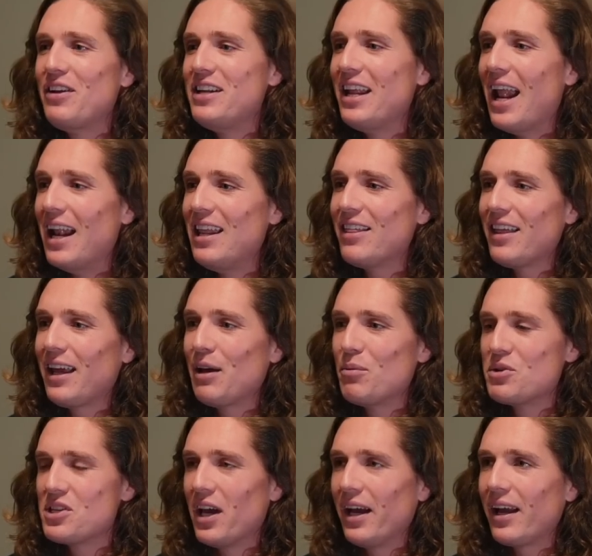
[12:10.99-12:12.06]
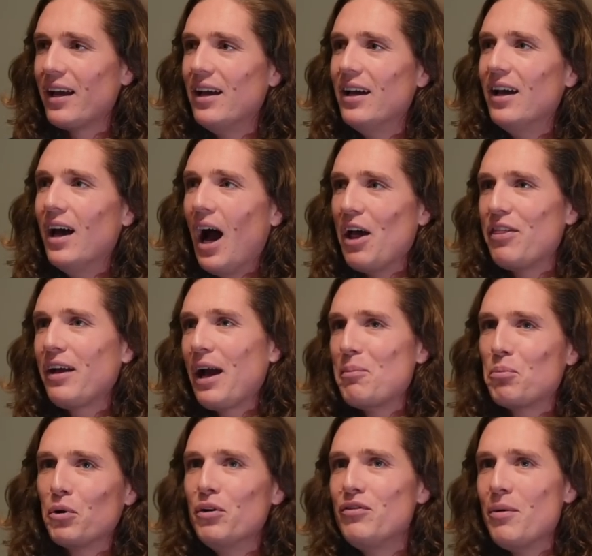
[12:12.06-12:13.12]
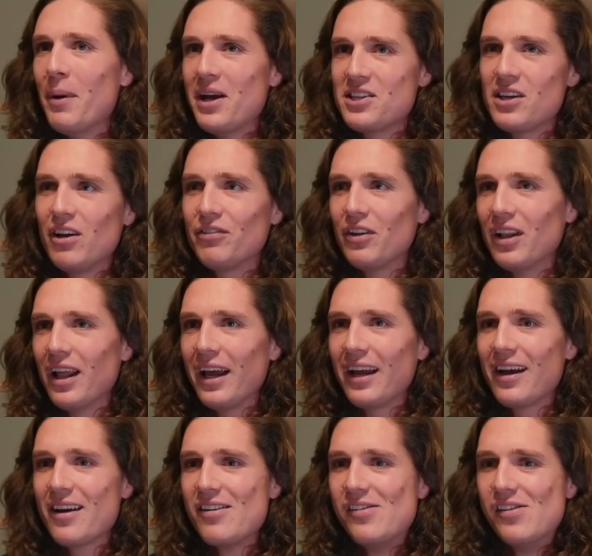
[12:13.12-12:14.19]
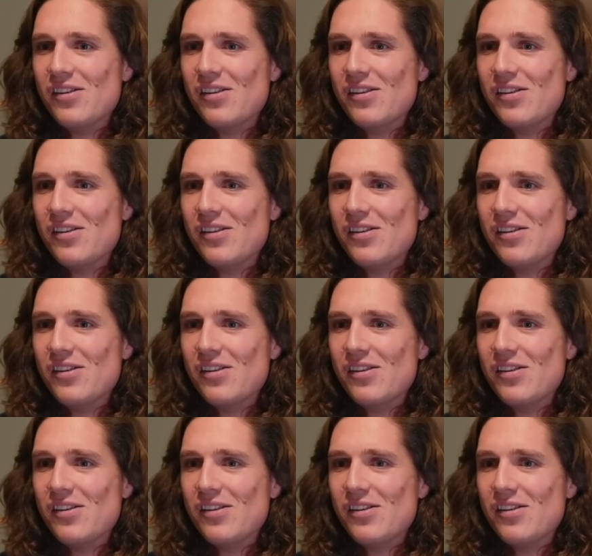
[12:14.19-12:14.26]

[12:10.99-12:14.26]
If it did anything, it was like I think I proved to myself that like.